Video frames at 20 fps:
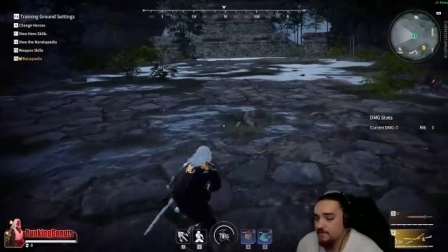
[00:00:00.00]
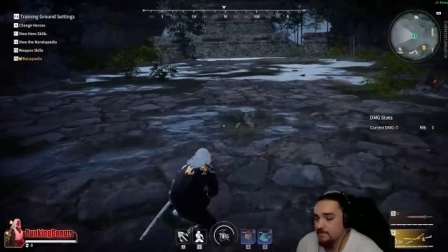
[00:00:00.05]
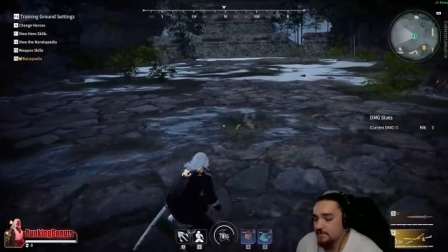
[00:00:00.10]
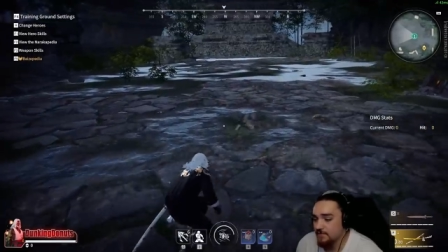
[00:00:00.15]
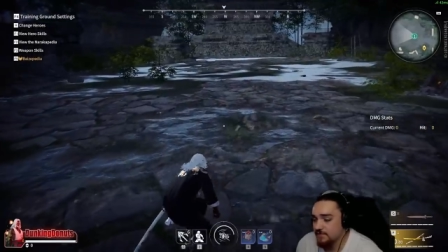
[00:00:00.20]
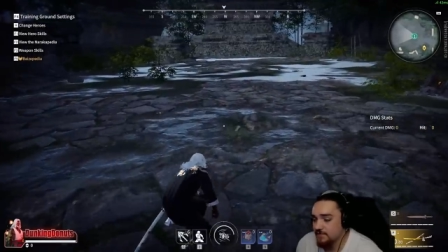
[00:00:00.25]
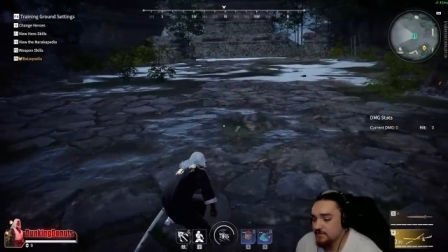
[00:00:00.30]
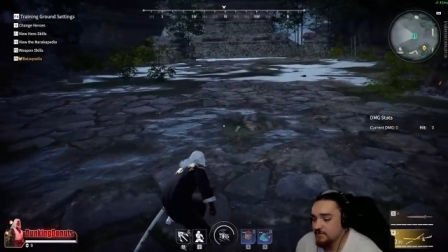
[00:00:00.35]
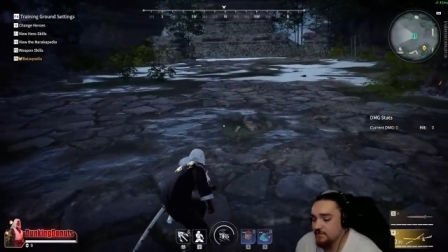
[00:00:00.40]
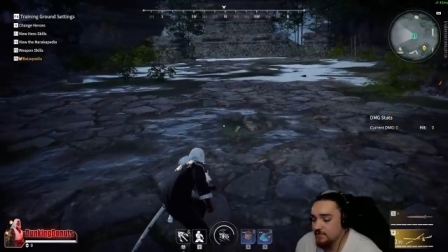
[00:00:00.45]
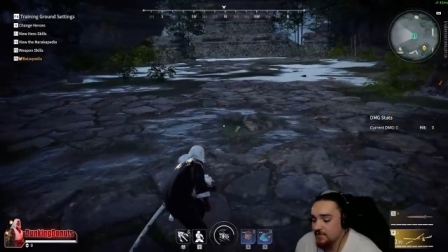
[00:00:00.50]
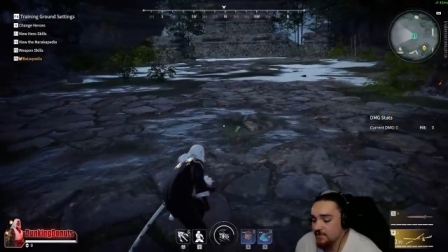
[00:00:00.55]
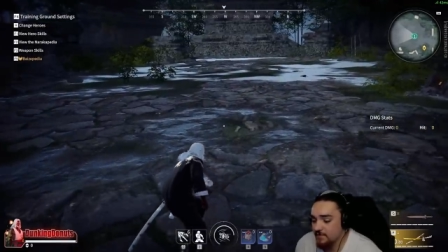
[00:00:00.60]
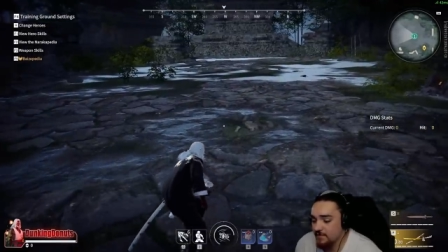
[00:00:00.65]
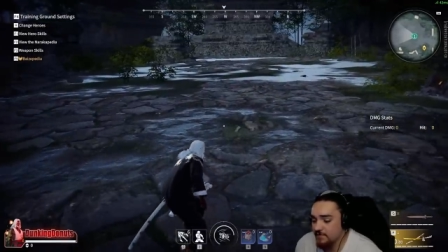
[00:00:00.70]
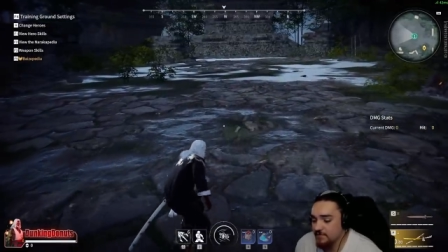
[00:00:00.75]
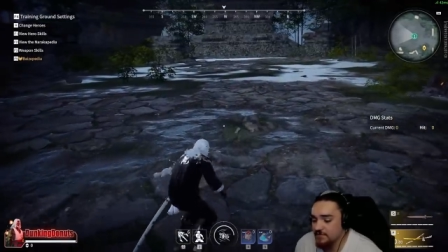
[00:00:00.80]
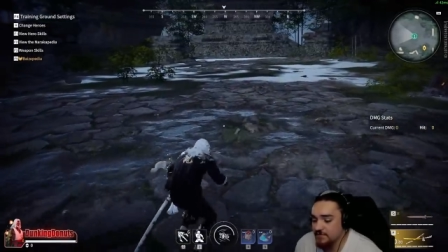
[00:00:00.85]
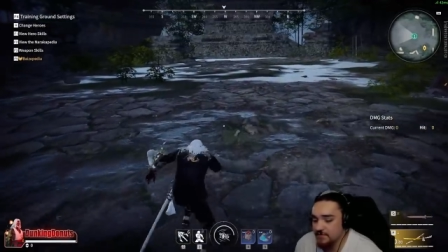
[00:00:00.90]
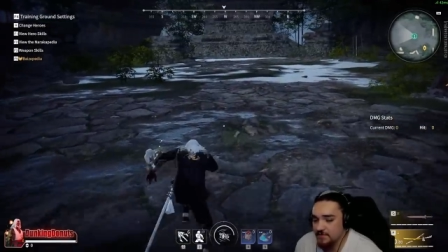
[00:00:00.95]
this is one of
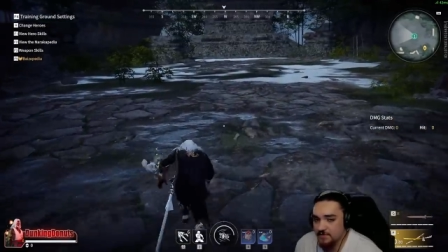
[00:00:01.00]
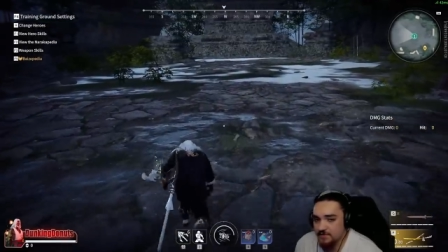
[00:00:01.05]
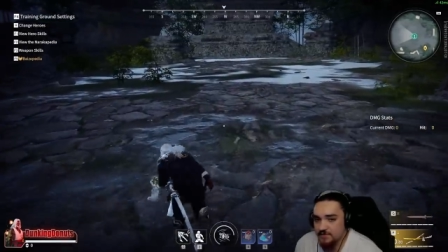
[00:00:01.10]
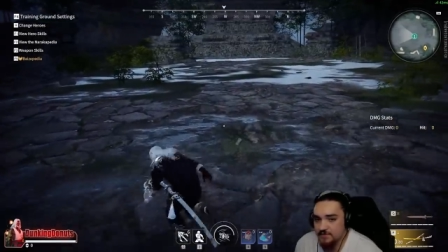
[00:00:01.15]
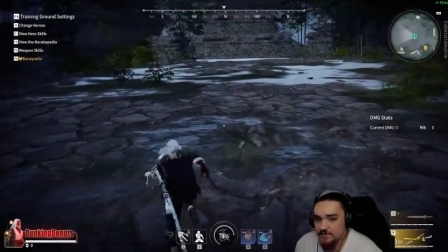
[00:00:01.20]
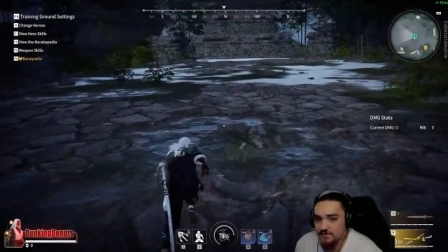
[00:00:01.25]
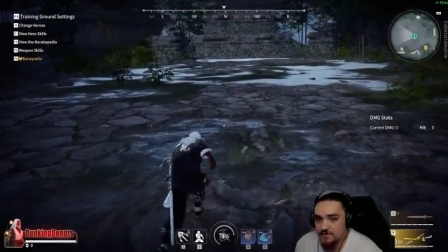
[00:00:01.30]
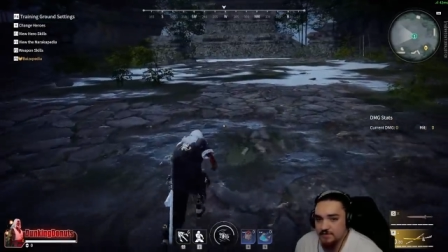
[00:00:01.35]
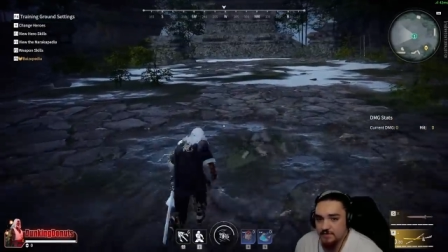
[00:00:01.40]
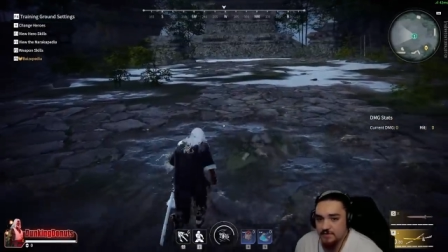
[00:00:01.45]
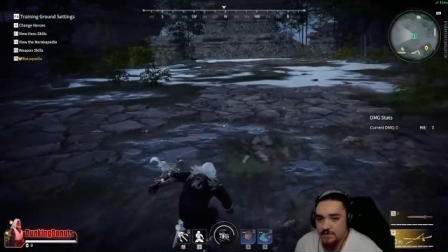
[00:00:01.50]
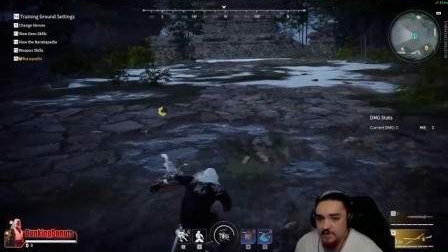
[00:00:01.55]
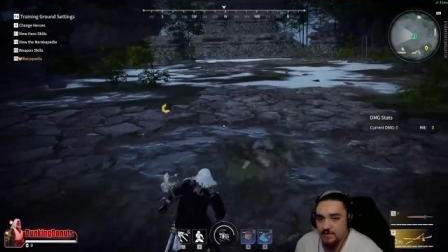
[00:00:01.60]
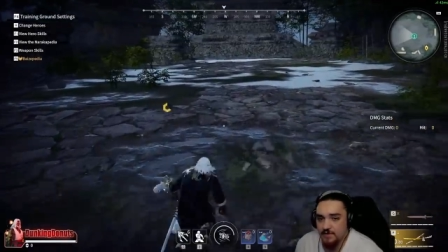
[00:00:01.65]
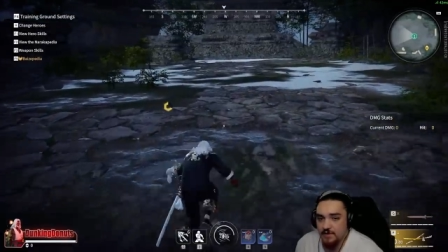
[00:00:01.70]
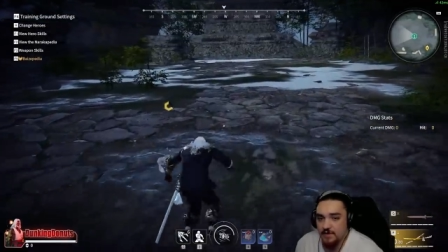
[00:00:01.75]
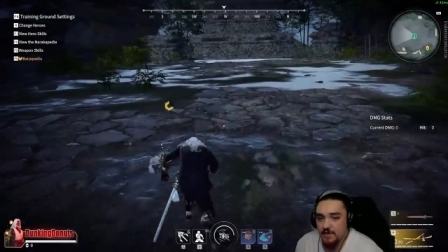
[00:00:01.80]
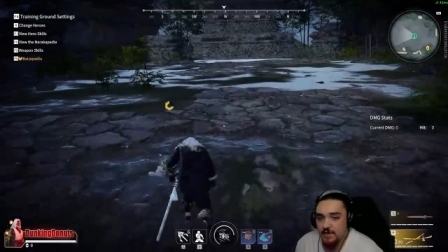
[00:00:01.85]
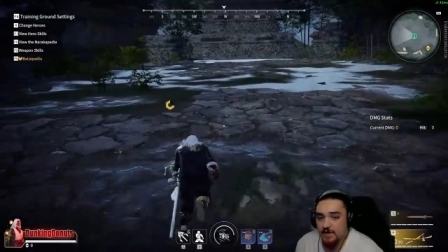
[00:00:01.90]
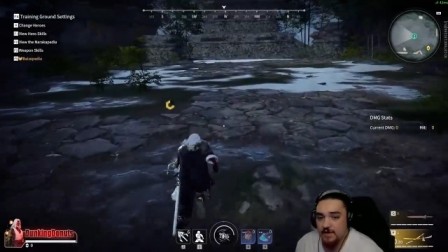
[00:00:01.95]
those things.
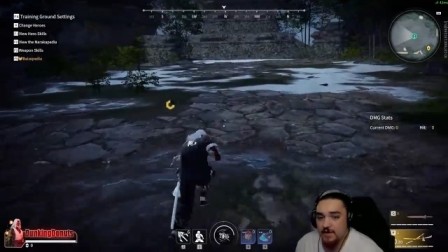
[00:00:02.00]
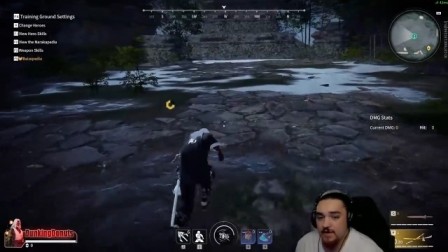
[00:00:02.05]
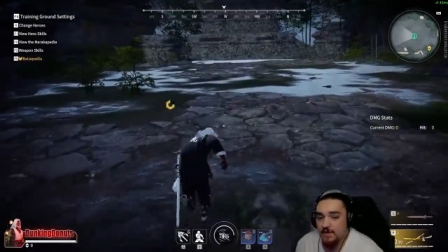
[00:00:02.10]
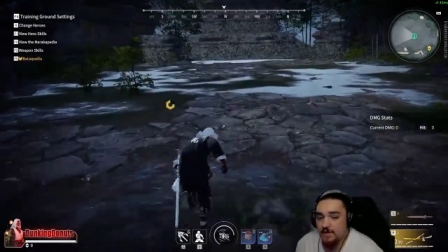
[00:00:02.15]
Uh,